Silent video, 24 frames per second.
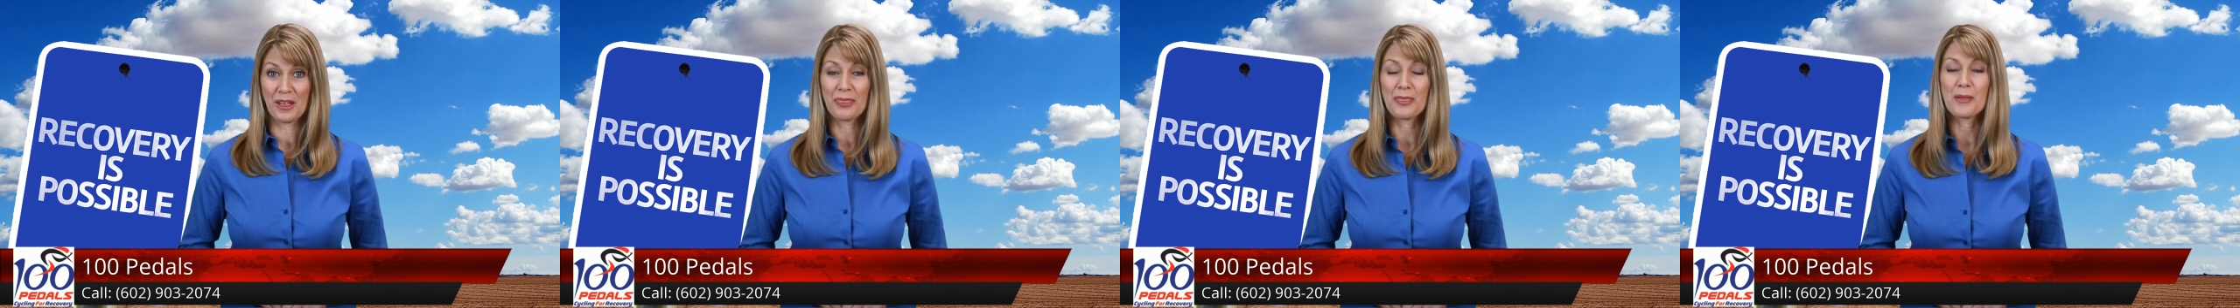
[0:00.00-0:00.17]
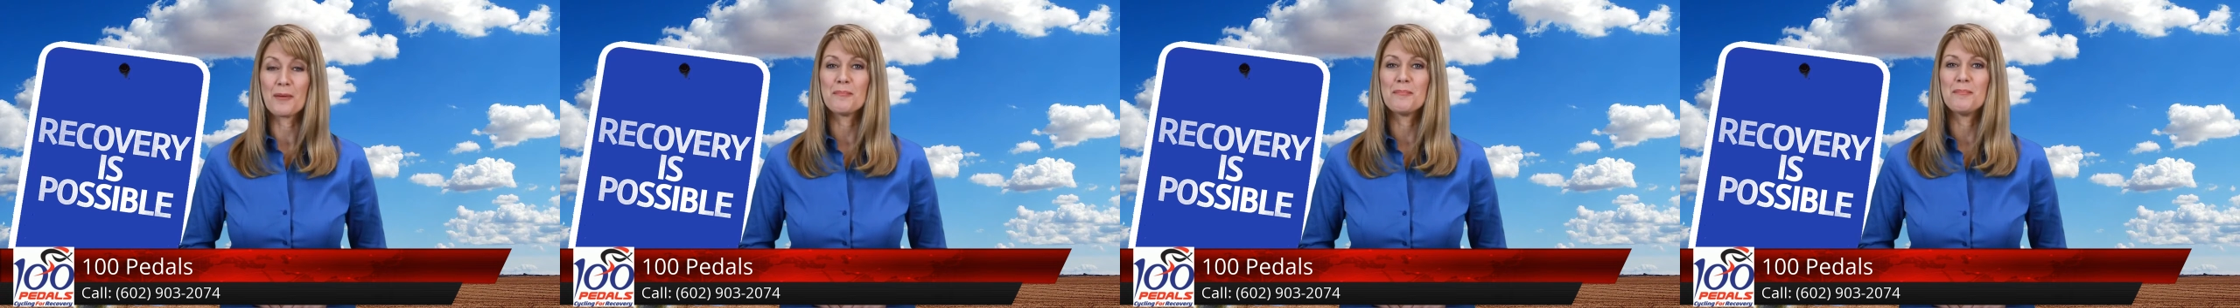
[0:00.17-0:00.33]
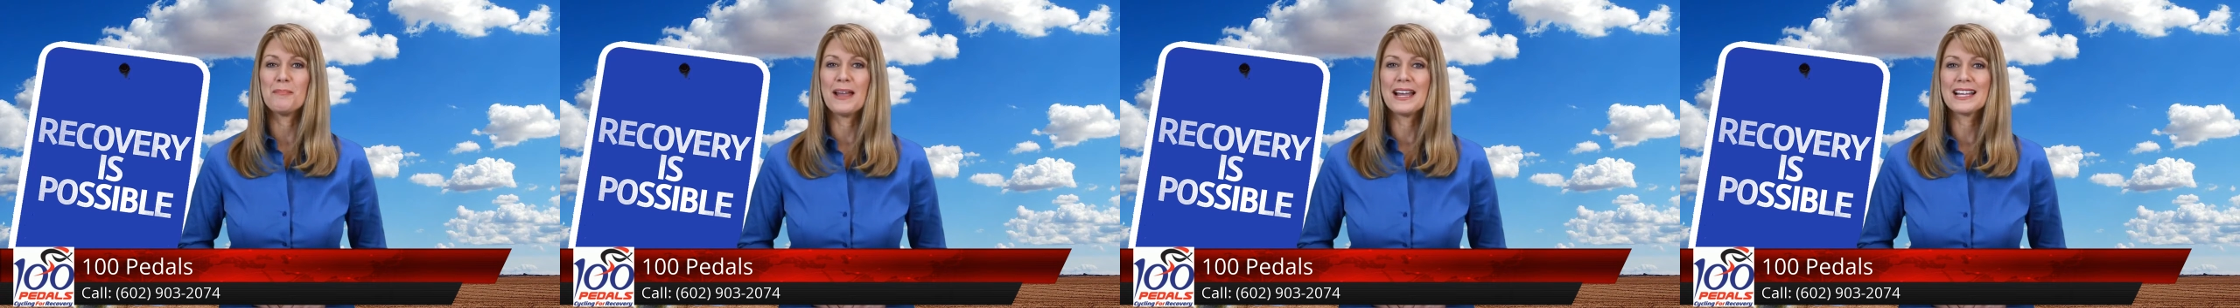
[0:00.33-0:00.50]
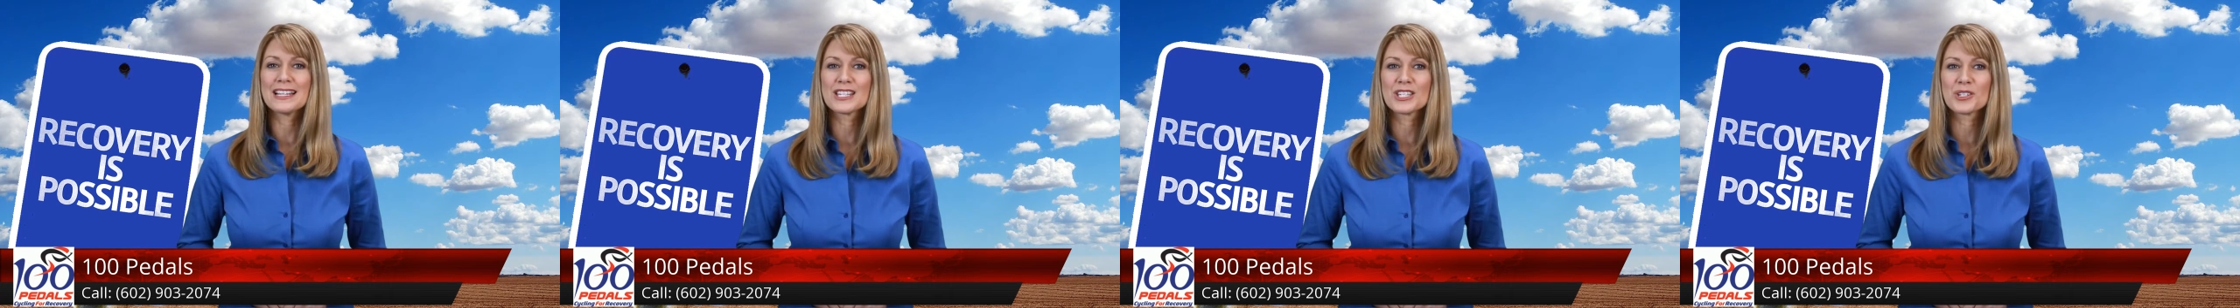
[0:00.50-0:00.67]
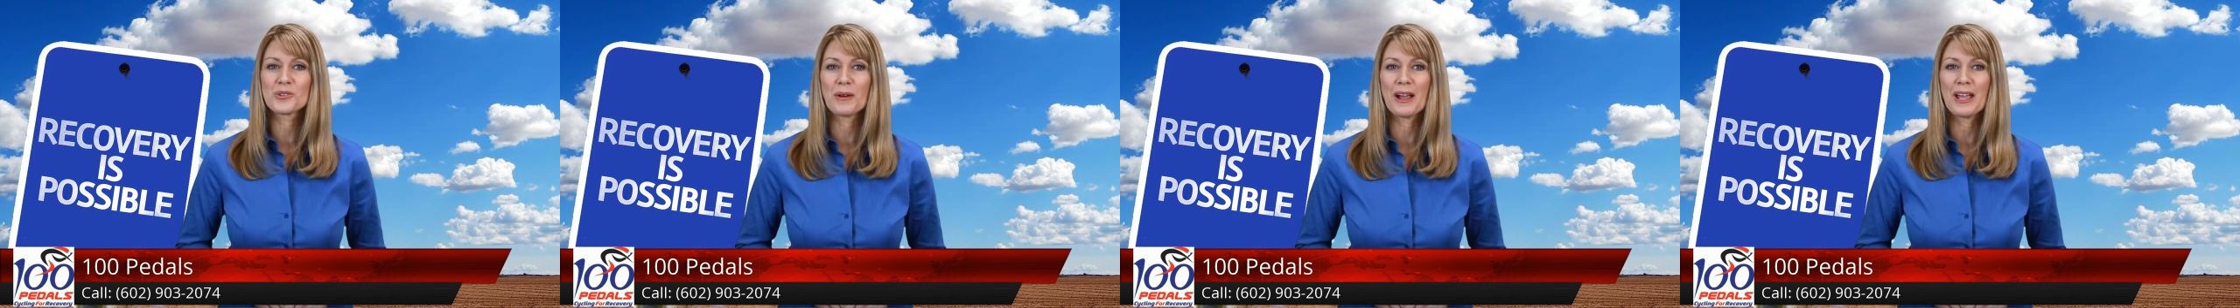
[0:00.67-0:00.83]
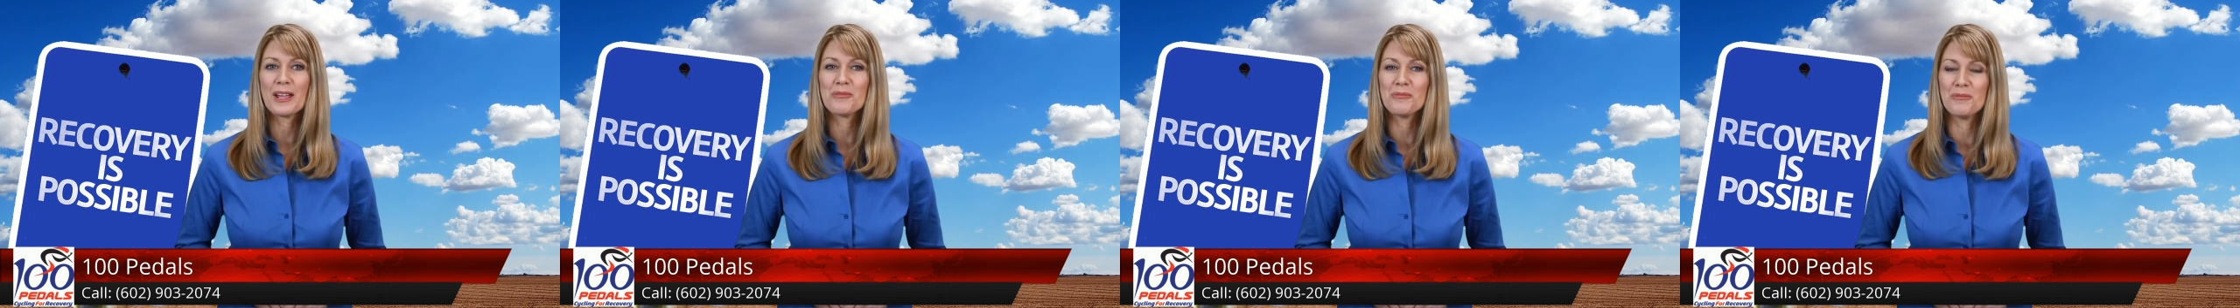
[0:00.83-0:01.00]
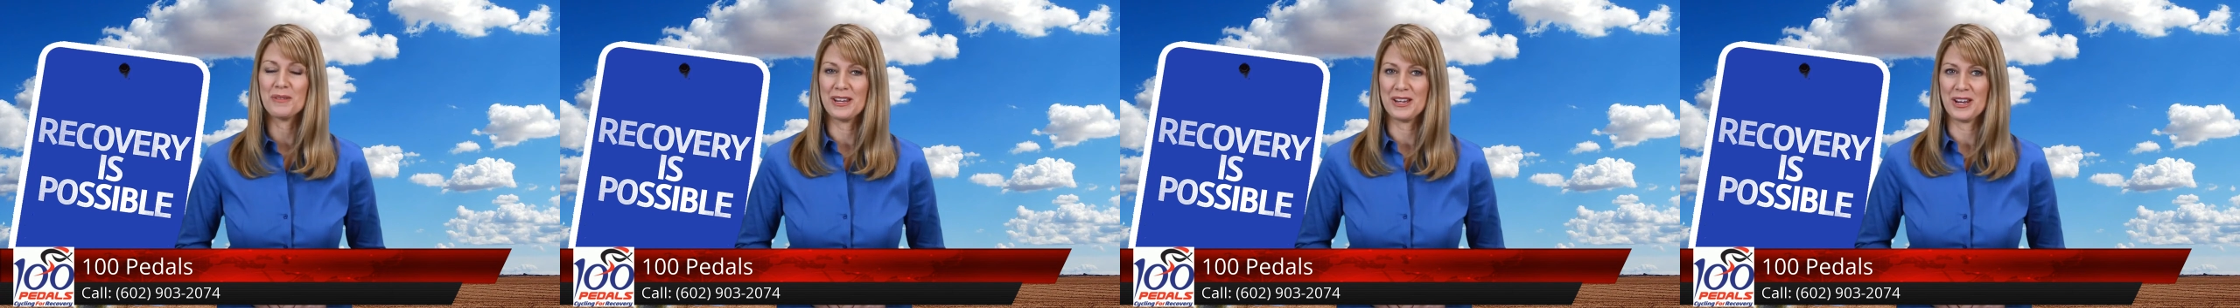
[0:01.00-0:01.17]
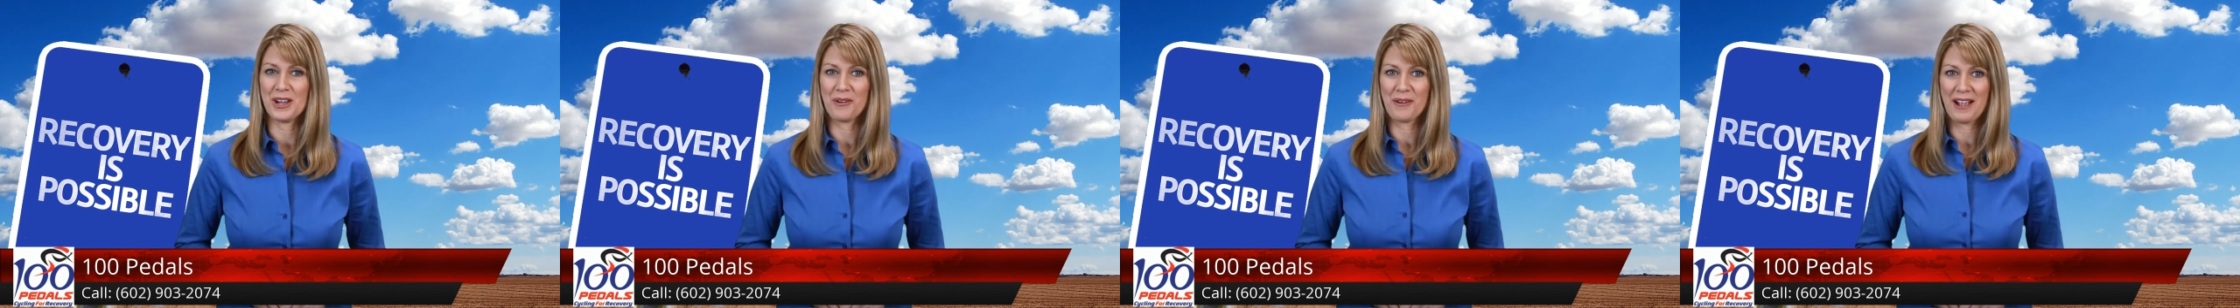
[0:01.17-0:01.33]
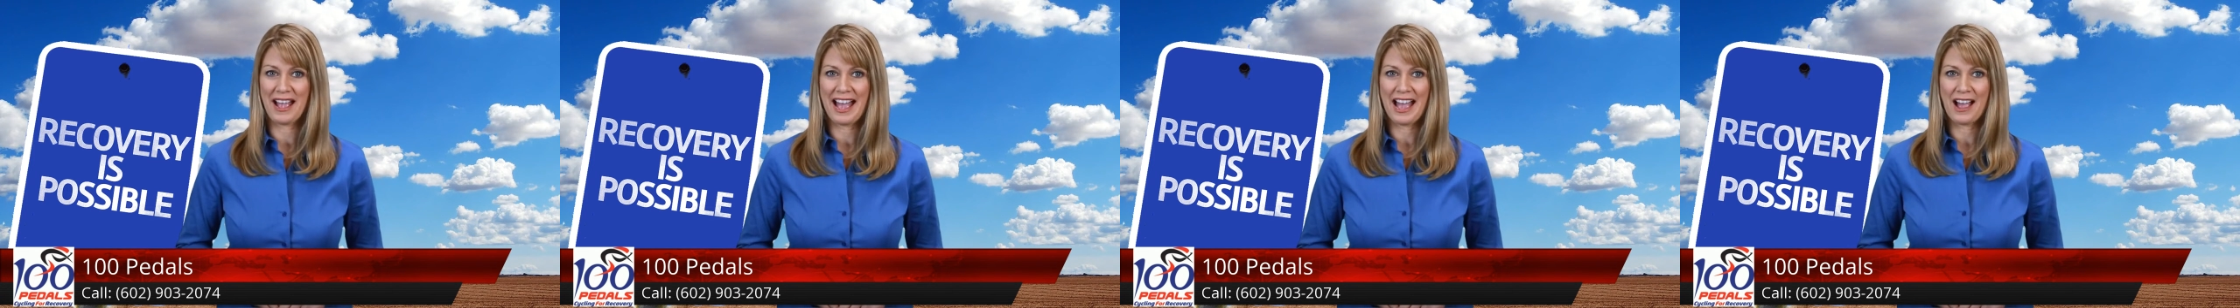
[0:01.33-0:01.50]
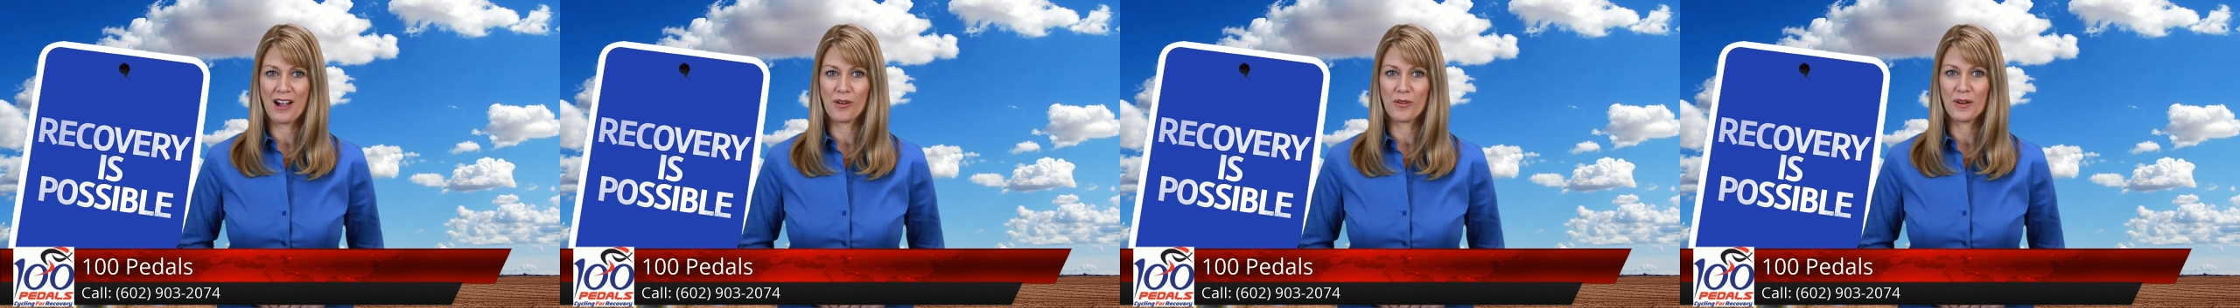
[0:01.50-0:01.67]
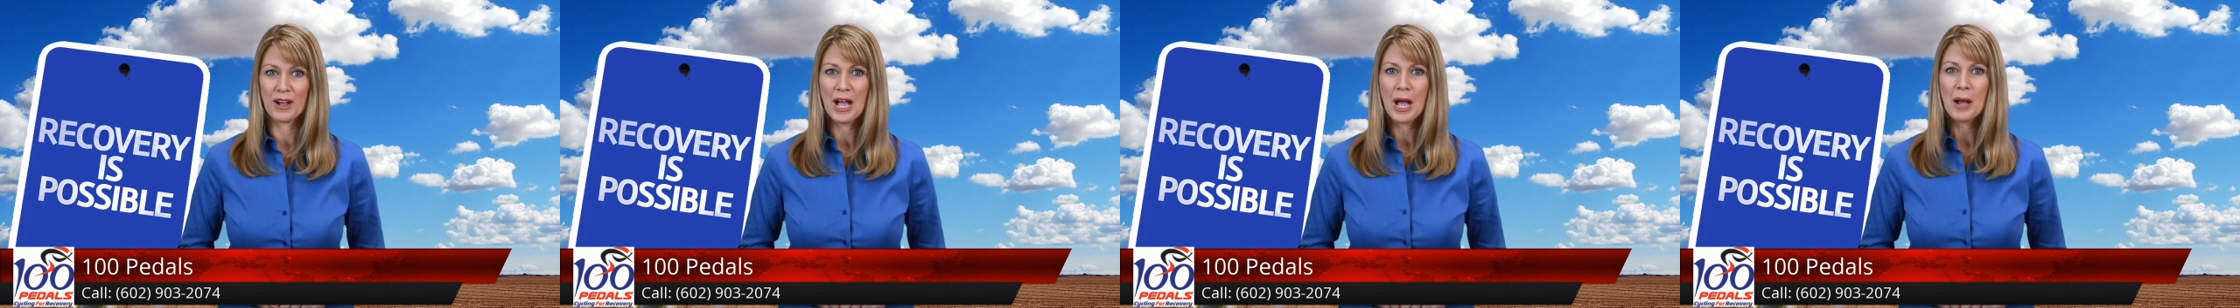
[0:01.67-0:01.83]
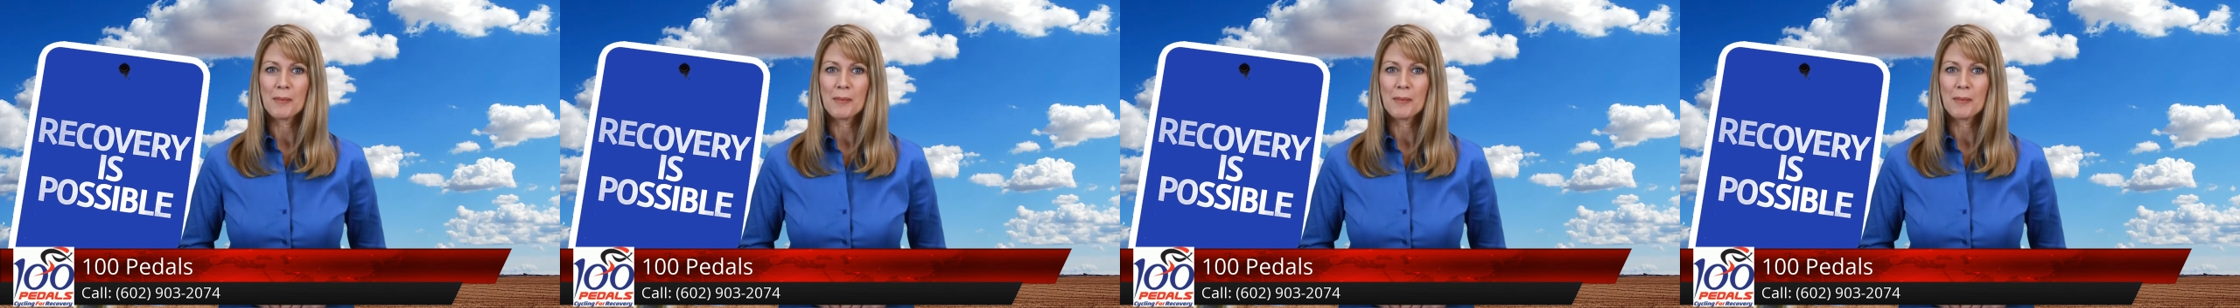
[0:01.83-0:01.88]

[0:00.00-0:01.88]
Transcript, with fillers: the best way we know how,